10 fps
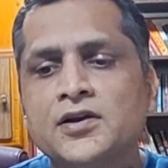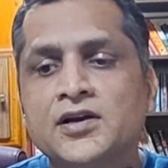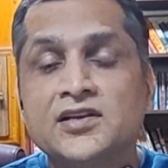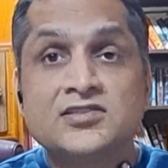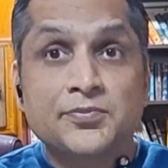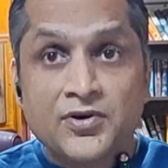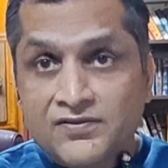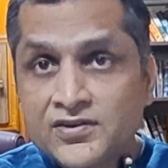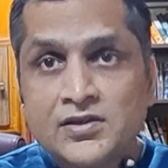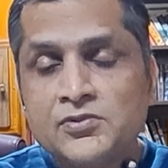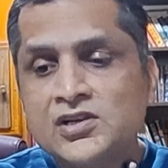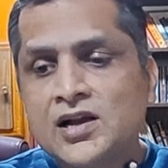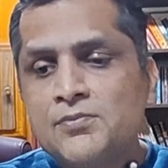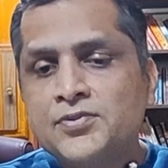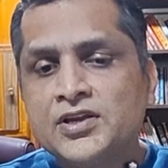It is a profitable
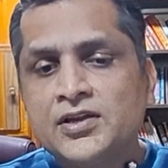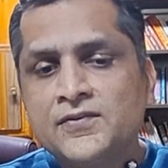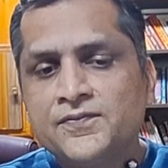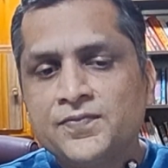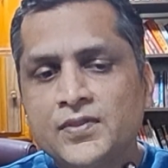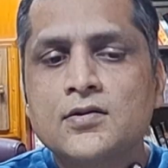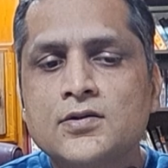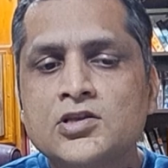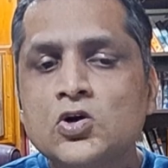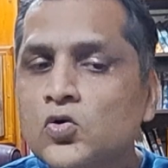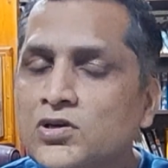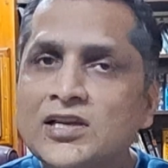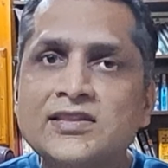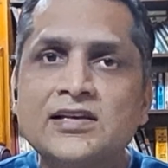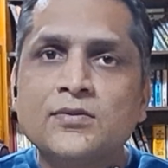company. The
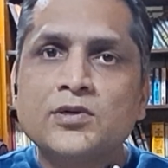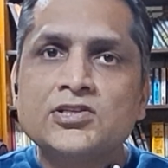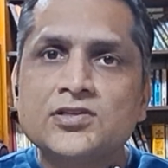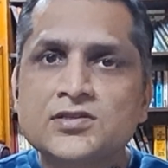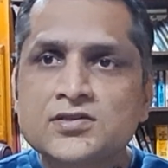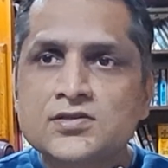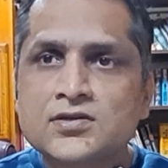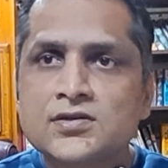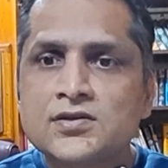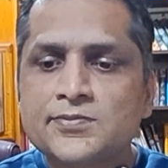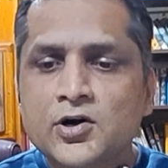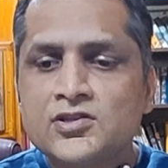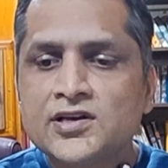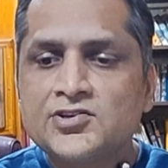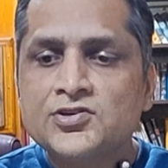only thing which is a
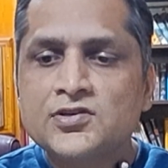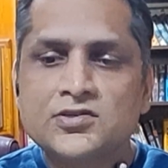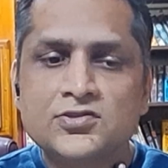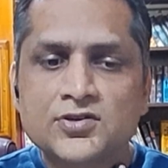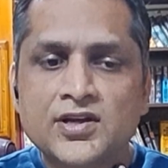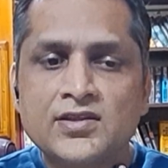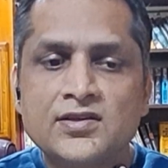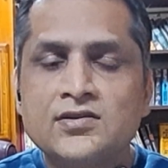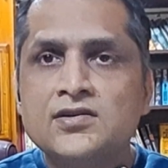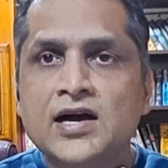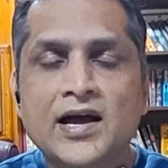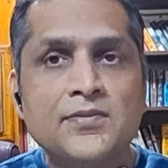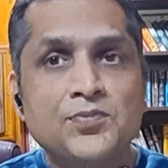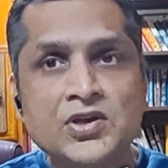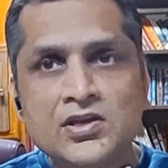botheration is today the
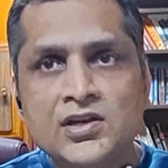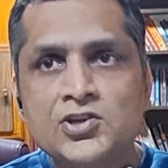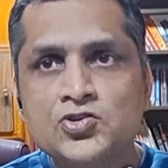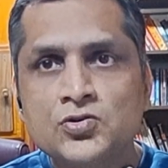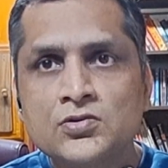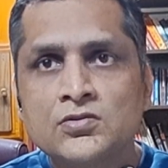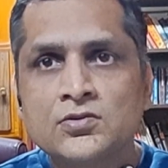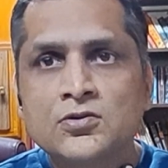high P ratio.